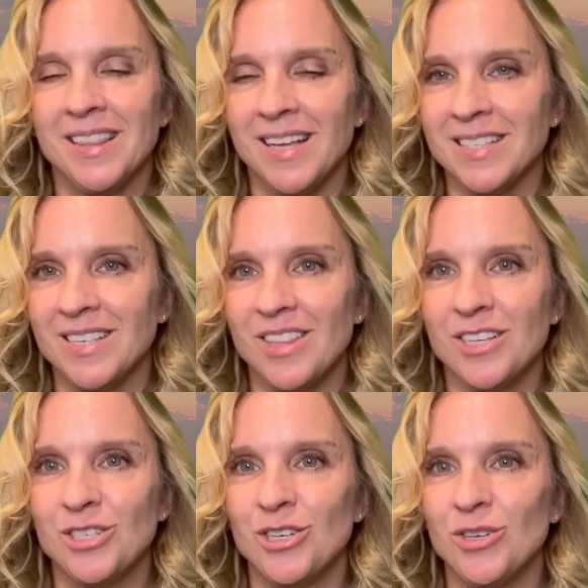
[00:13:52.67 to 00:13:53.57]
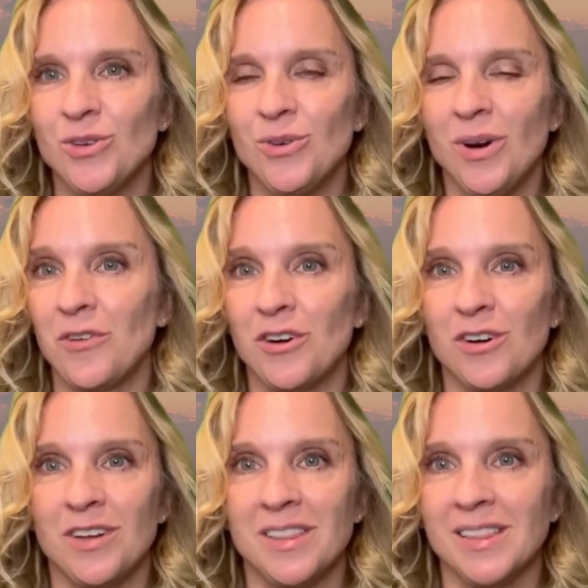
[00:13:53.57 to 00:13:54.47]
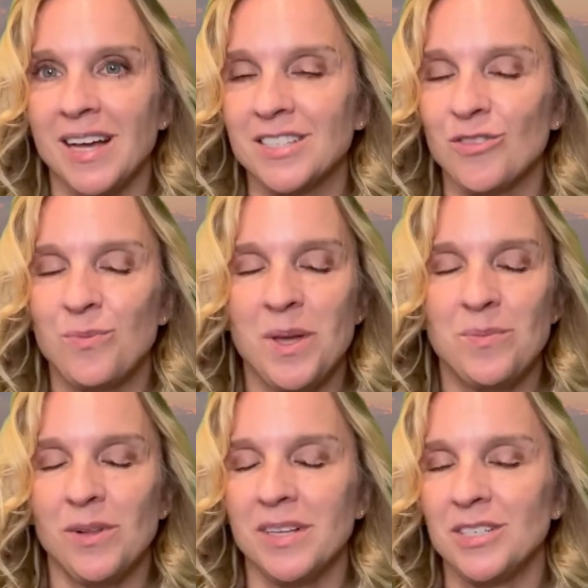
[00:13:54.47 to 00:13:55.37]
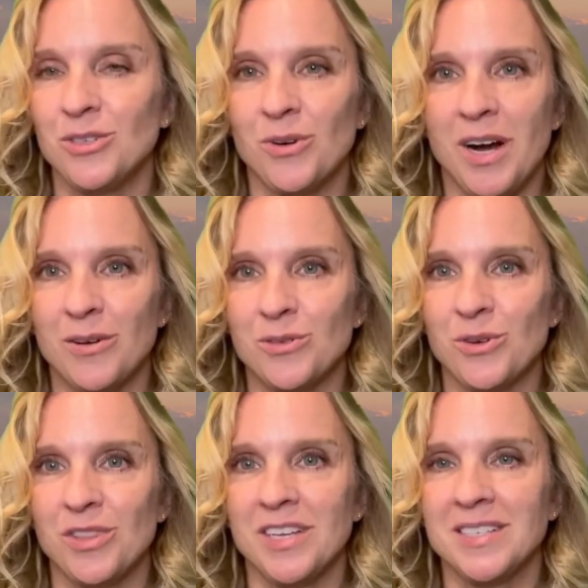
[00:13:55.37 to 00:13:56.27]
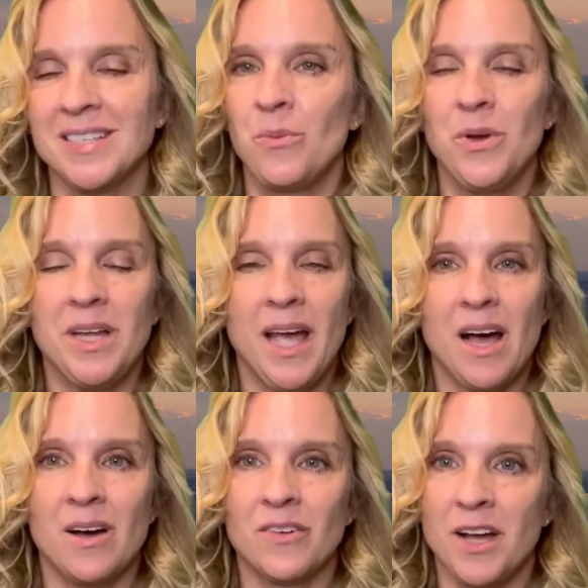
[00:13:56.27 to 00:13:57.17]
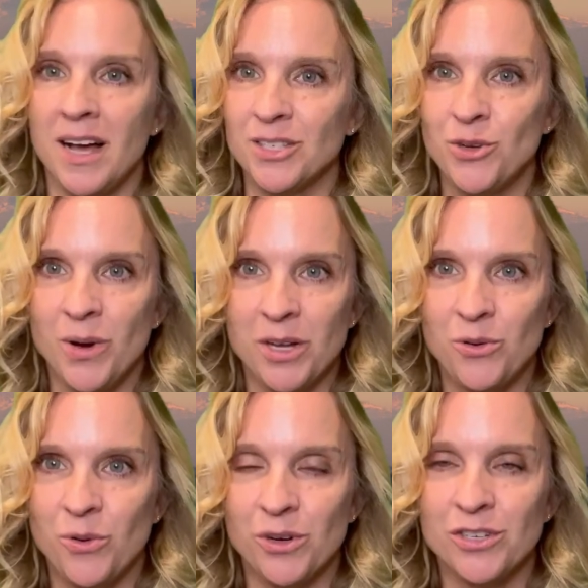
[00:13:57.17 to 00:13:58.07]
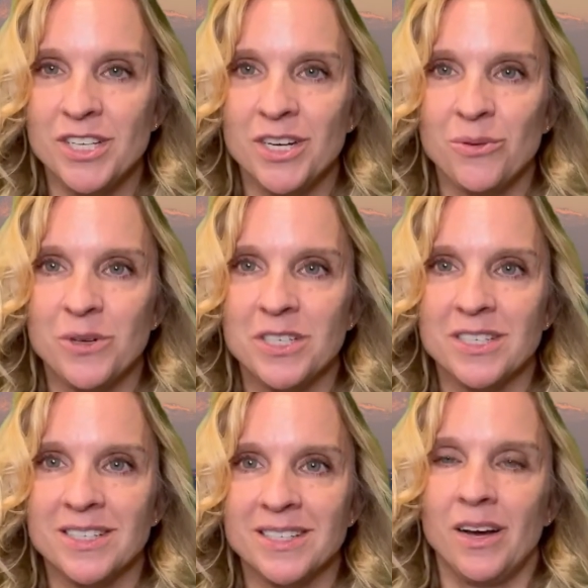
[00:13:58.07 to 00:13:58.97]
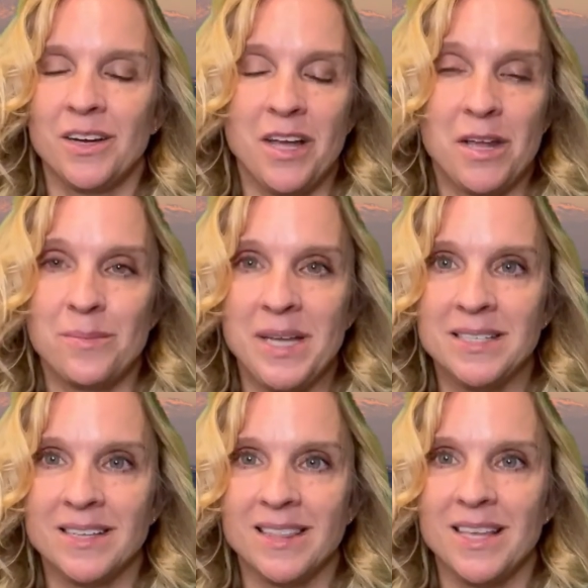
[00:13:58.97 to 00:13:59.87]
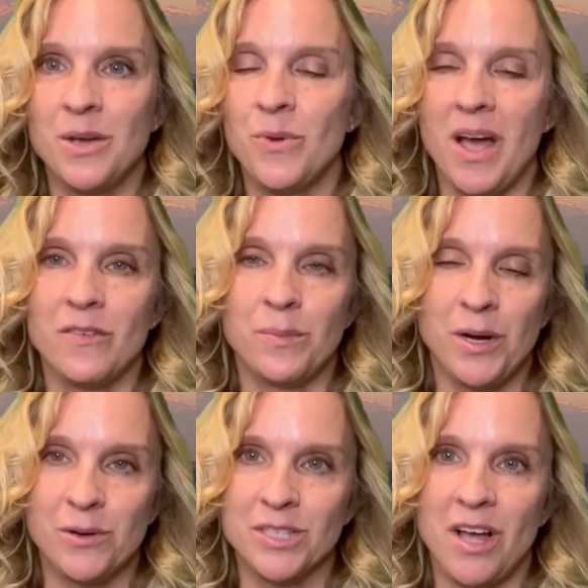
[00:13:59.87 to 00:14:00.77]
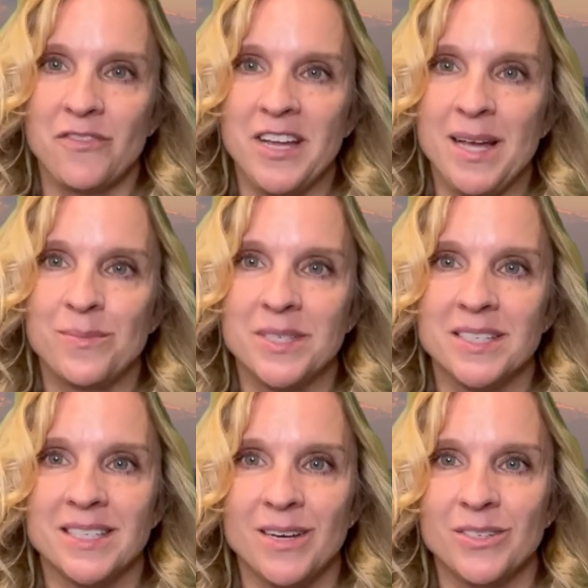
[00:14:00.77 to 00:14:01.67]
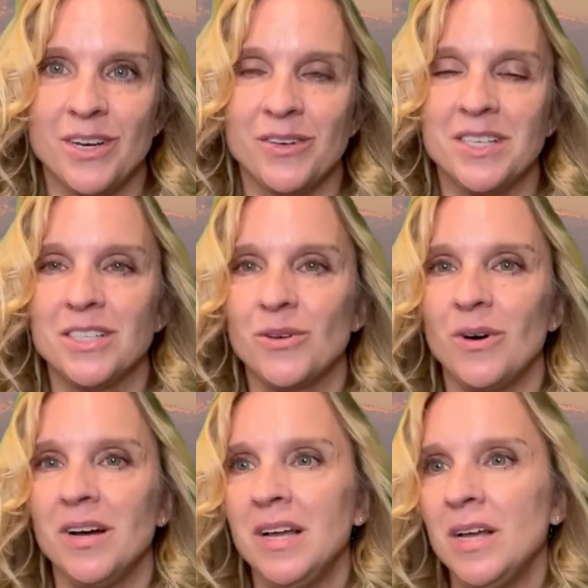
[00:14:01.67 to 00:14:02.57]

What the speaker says: Lots of things to do for lots of people, indoor, outdoor things. We have Costco headquarters here, which is an amazing thing. We have a Microsoft campus in downtown Issaquah.